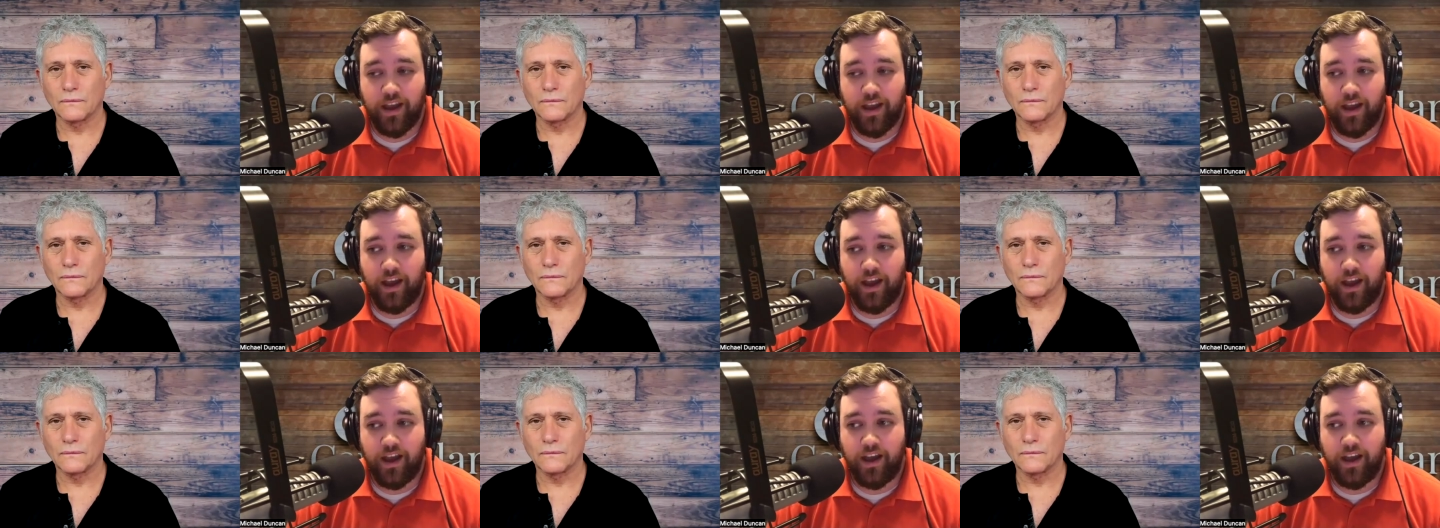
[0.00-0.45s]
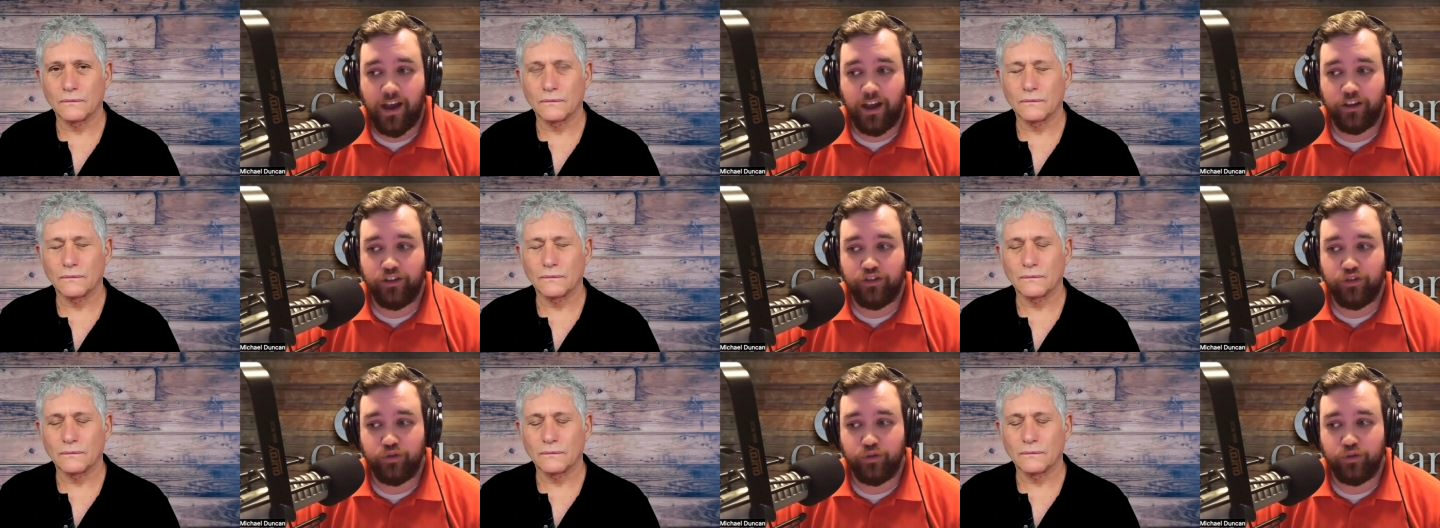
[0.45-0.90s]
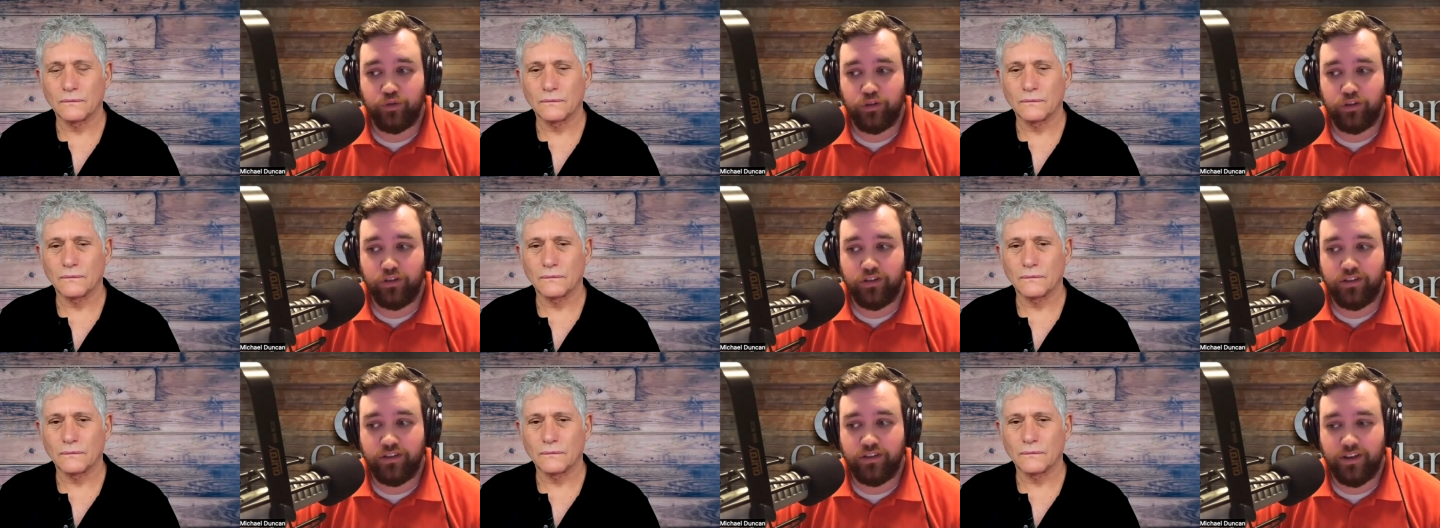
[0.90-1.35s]
Speaker 1: Uh, I
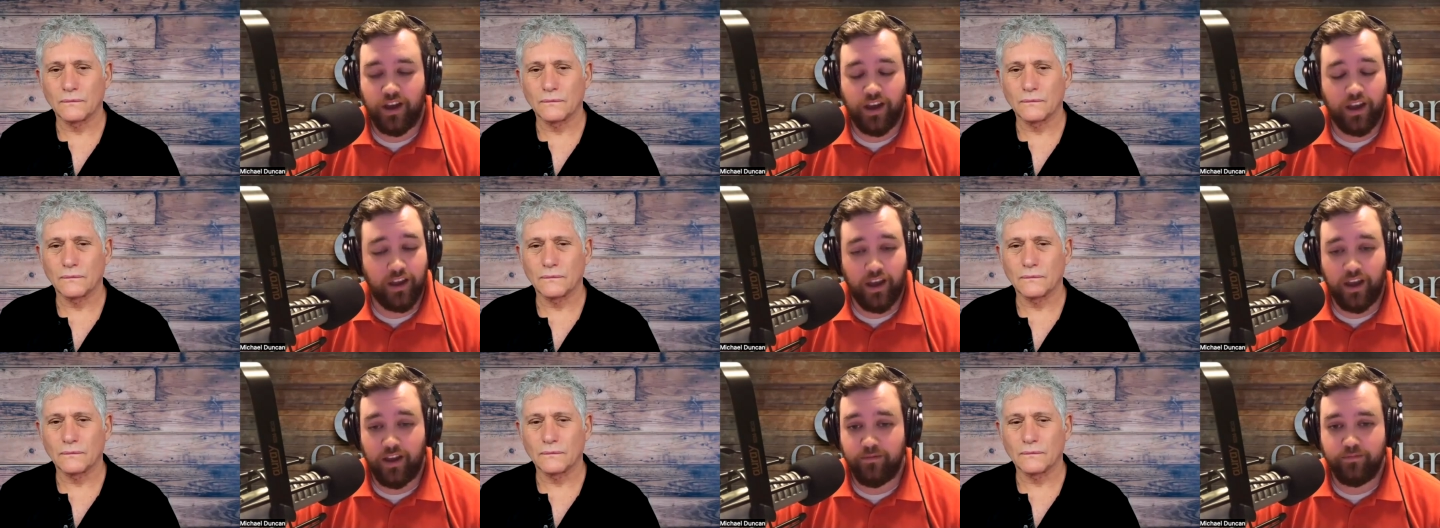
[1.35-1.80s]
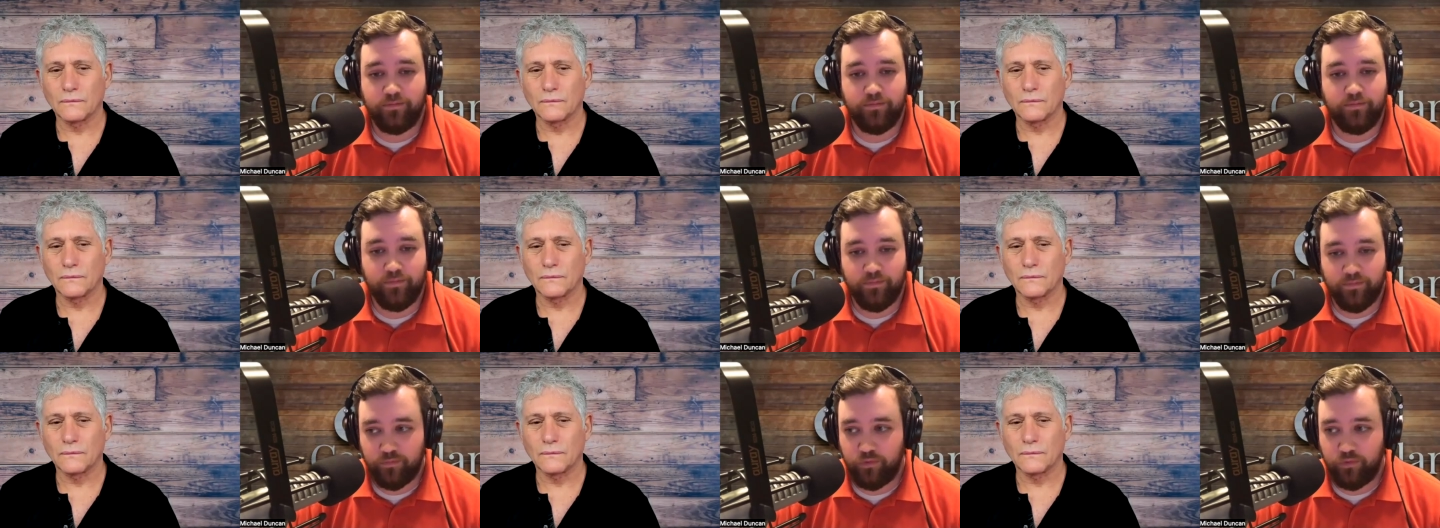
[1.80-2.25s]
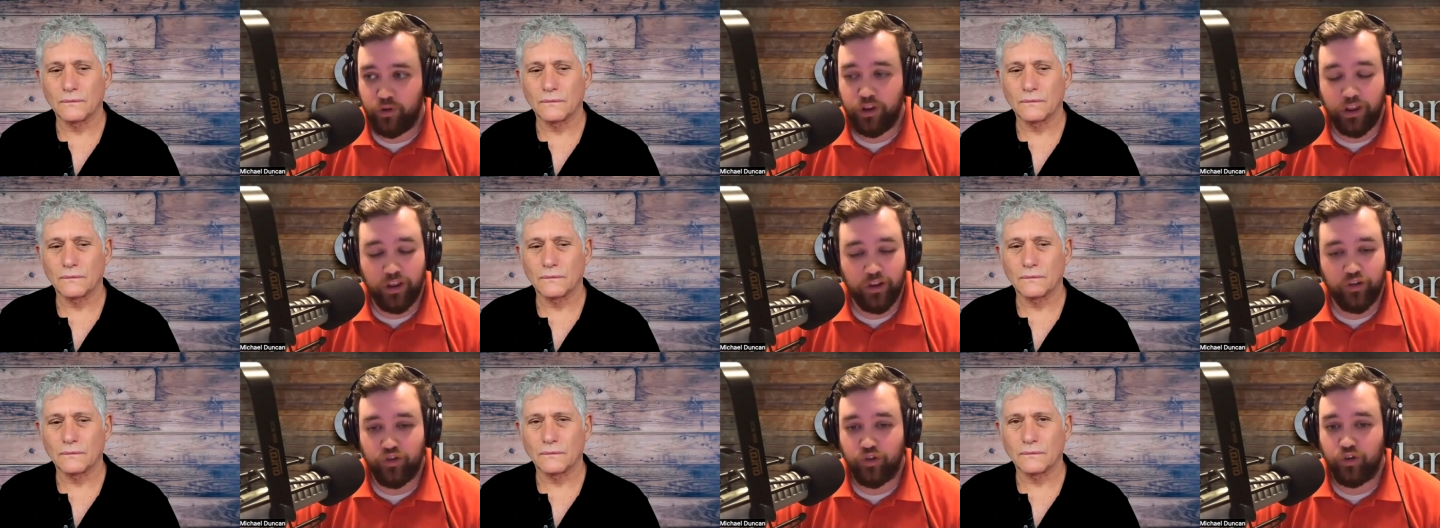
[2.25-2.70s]
truly, I, I
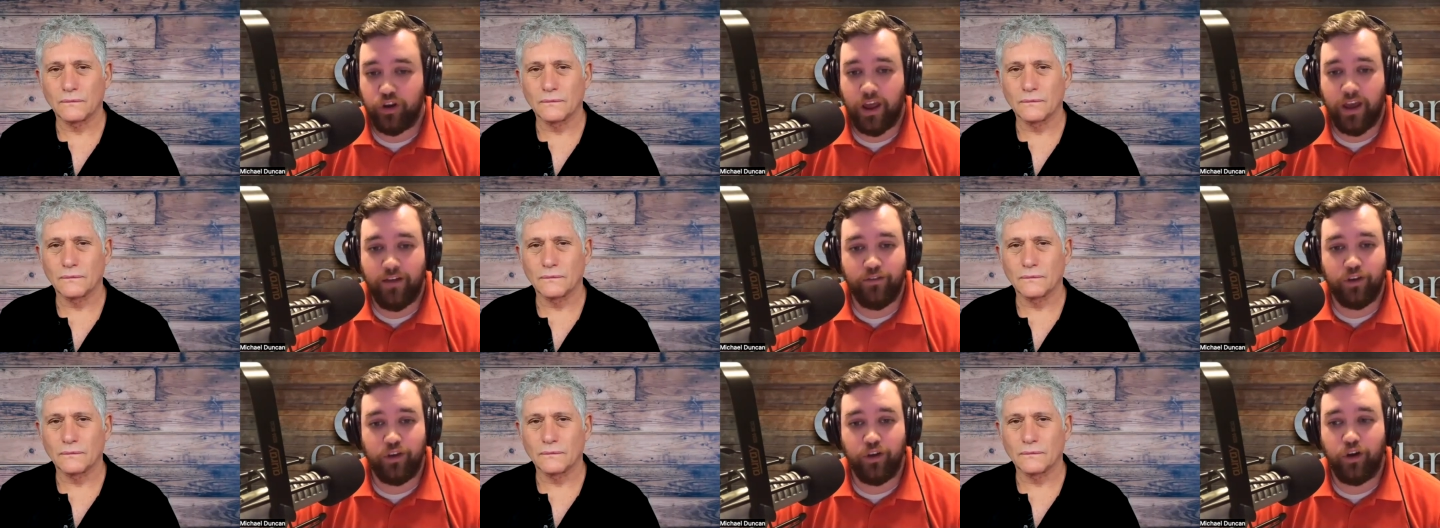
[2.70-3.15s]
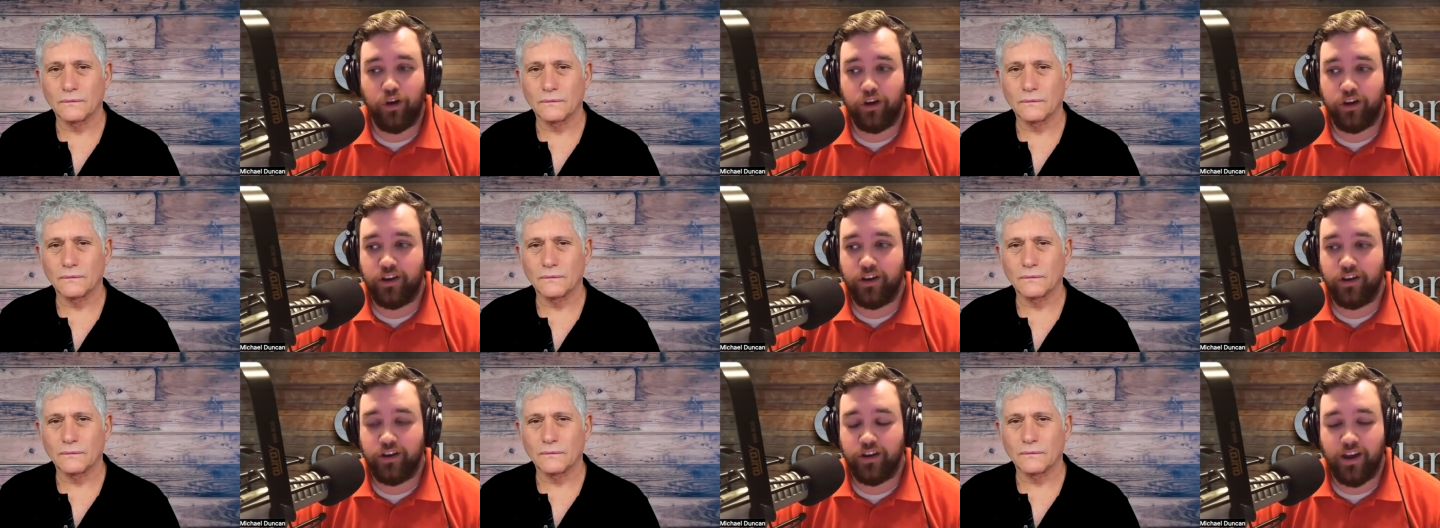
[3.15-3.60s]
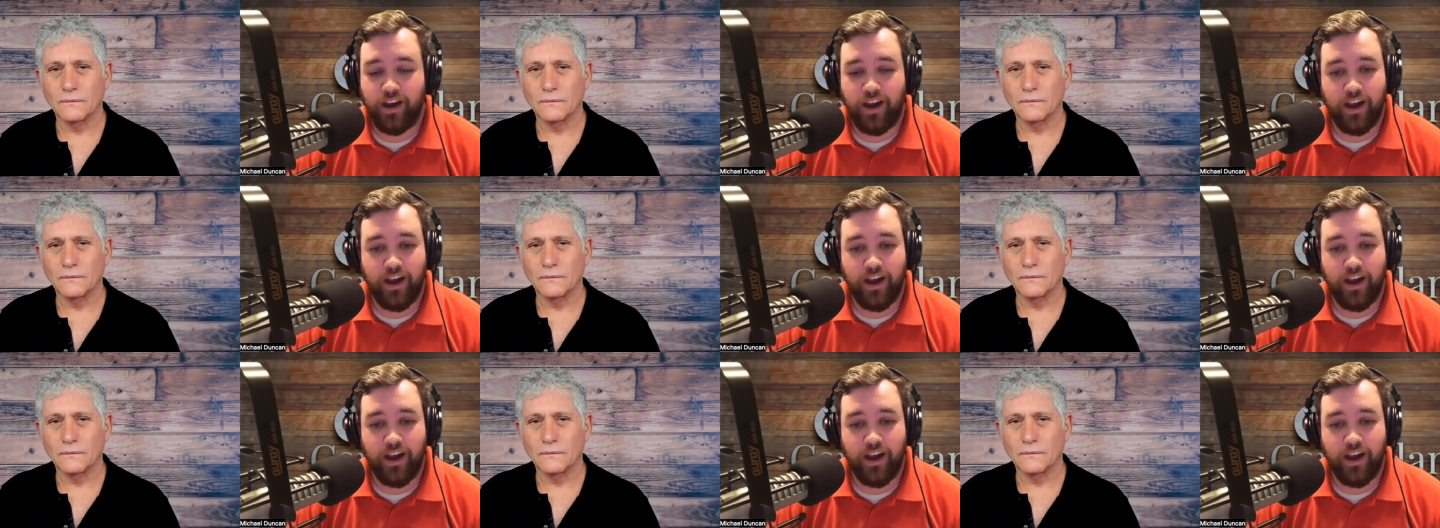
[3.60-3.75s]
really enjoyed having you on here.